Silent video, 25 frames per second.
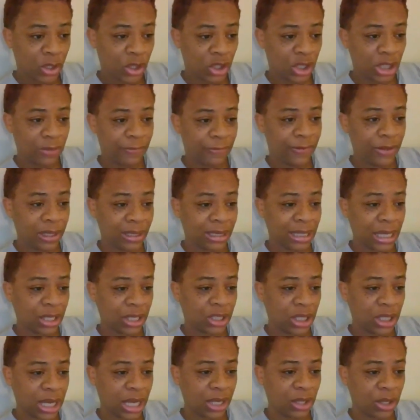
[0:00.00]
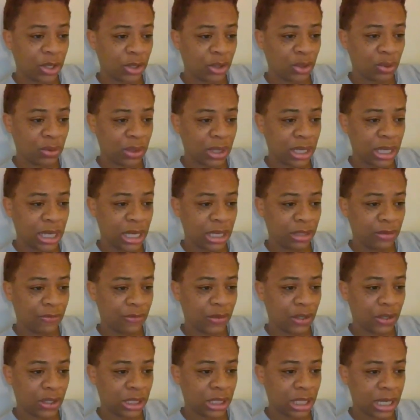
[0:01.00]
She feels like she got the short end
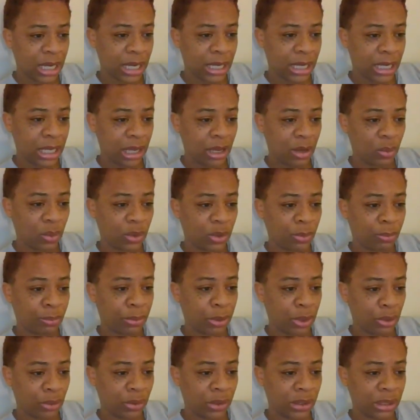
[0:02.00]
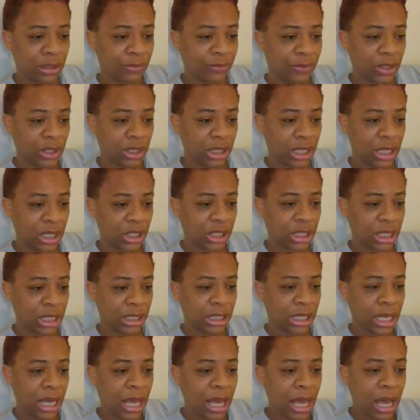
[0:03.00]
of the stick. I came with prayers of
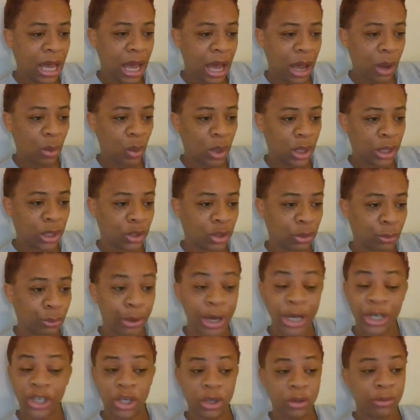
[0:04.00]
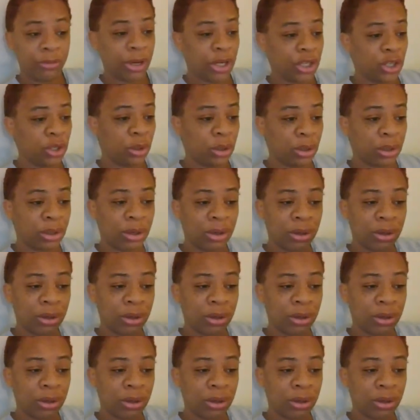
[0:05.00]
intentions. I wanted to break generational